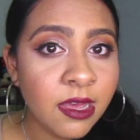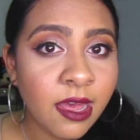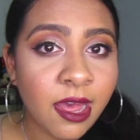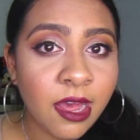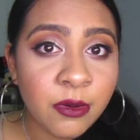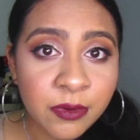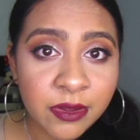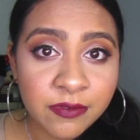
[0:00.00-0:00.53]

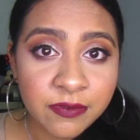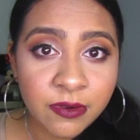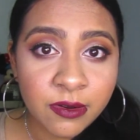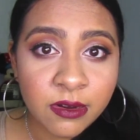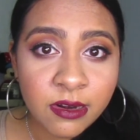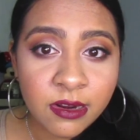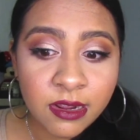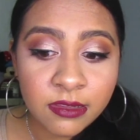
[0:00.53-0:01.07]

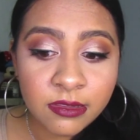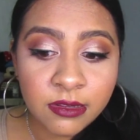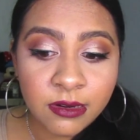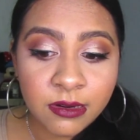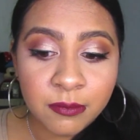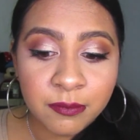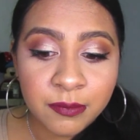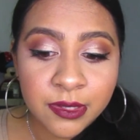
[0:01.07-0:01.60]
However,
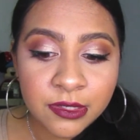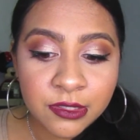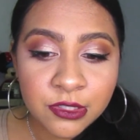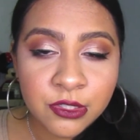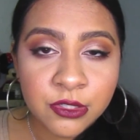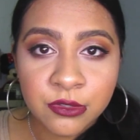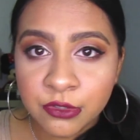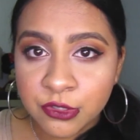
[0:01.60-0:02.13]
they're a
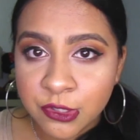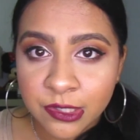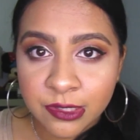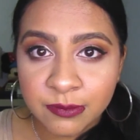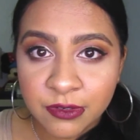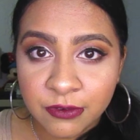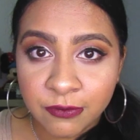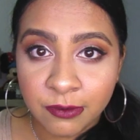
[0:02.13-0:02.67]
bit too
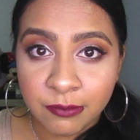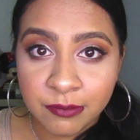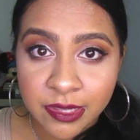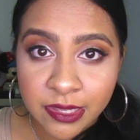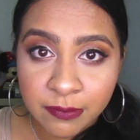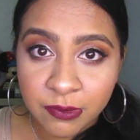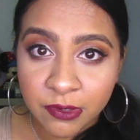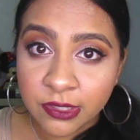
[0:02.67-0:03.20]
trimmed for
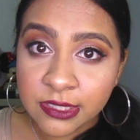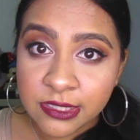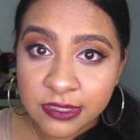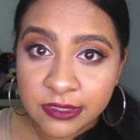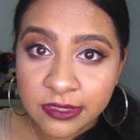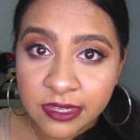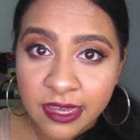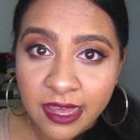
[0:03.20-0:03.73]
me
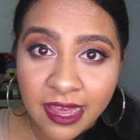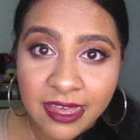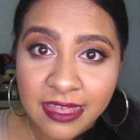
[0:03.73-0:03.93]
personally.